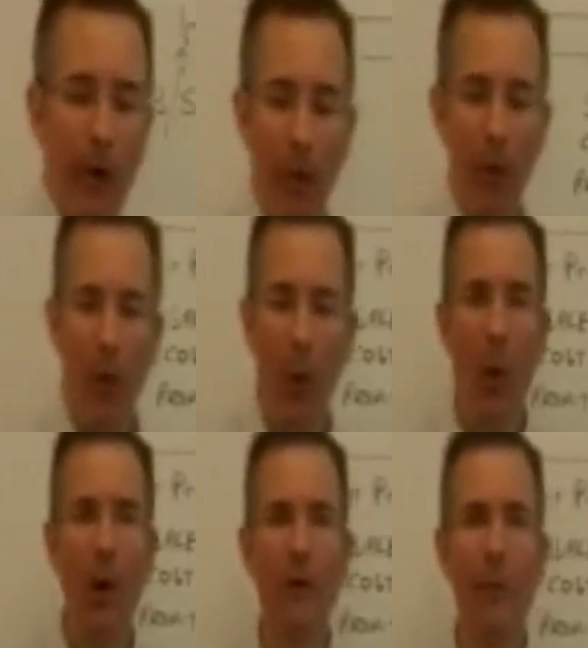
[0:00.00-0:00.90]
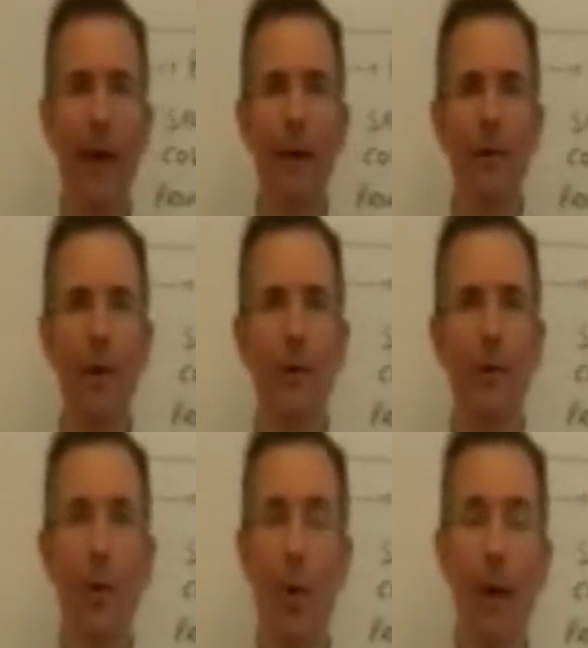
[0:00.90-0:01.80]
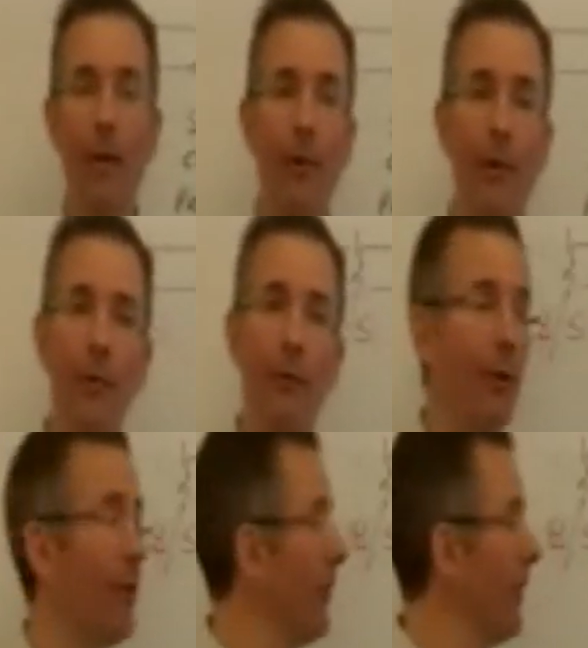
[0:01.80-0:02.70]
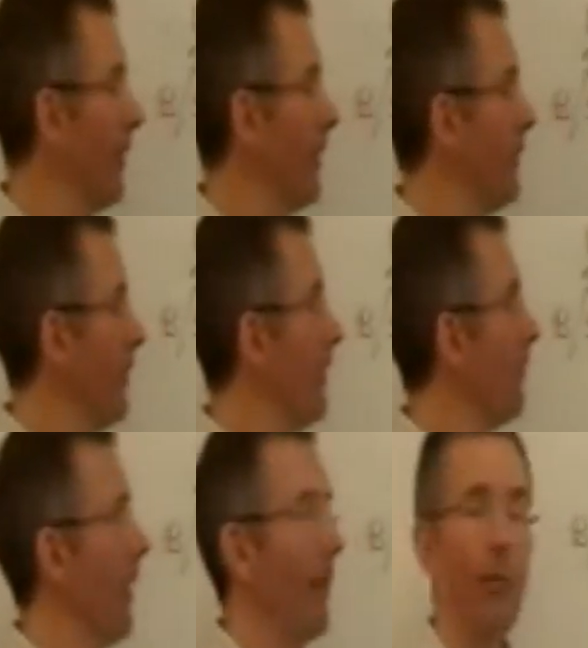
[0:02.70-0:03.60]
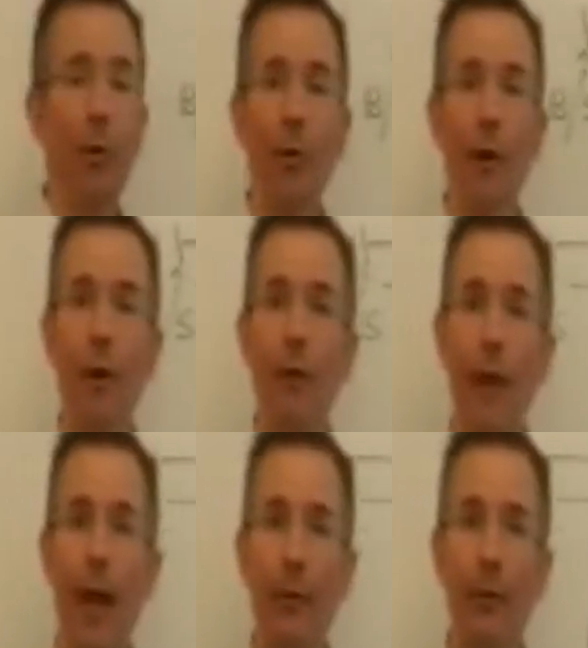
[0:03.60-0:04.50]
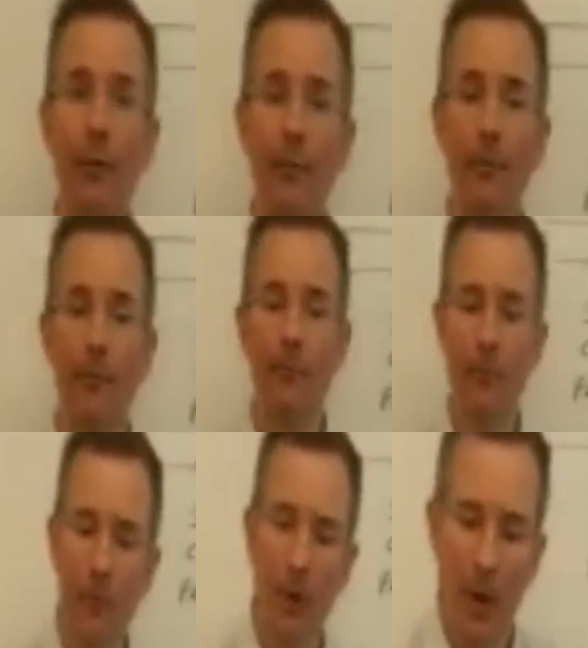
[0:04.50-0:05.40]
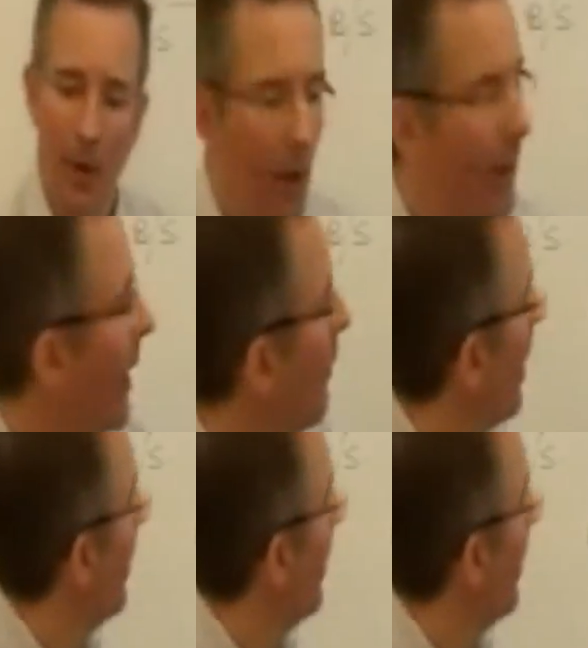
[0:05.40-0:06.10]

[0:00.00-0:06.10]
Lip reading: So, what is a balance sheet? What makes it different to this thing, the profit and loss account? Okay,